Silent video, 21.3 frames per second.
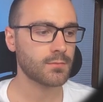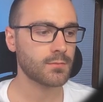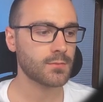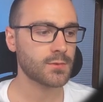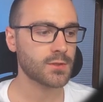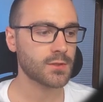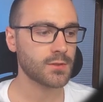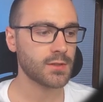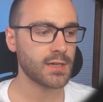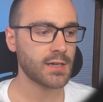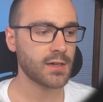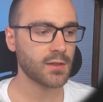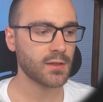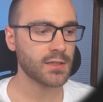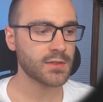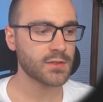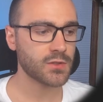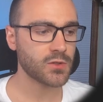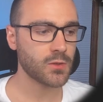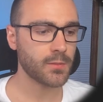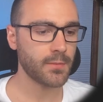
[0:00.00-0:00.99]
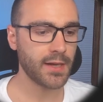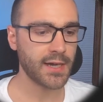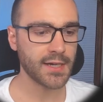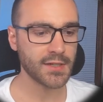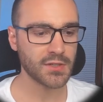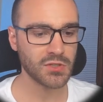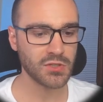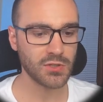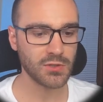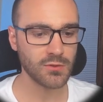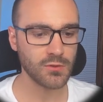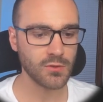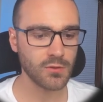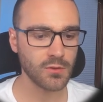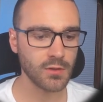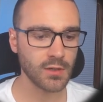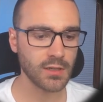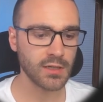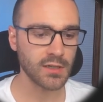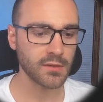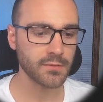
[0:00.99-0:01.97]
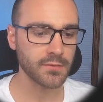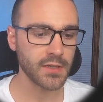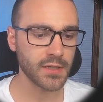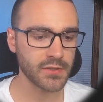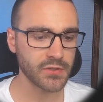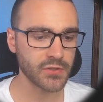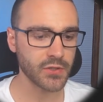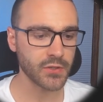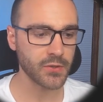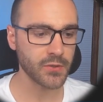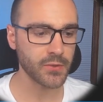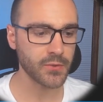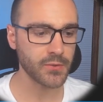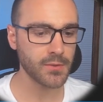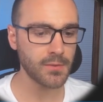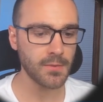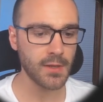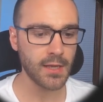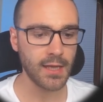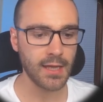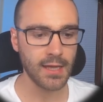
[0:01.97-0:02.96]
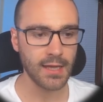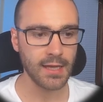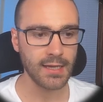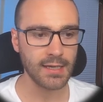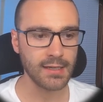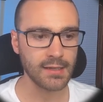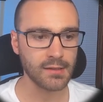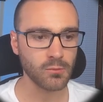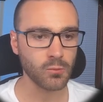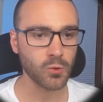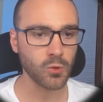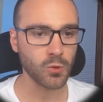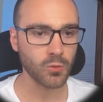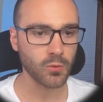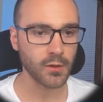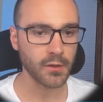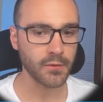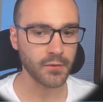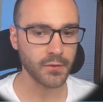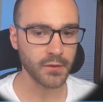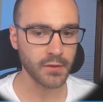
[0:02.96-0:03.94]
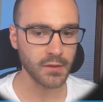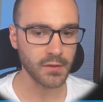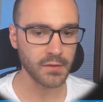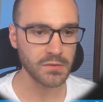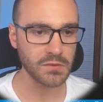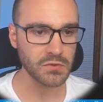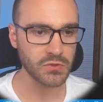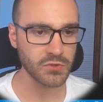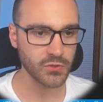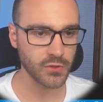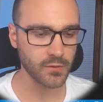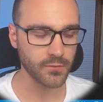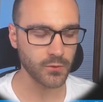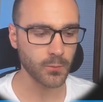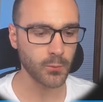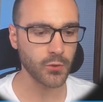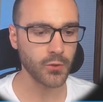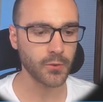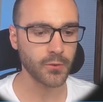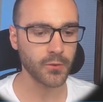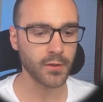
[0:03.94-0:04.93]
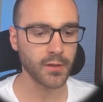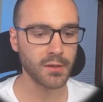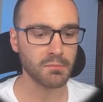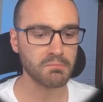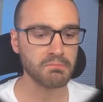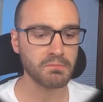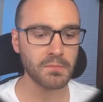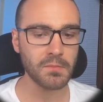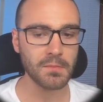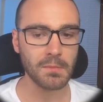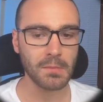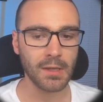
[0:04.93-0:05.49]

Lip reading: So now let's go back to VS Code and we'll run the server program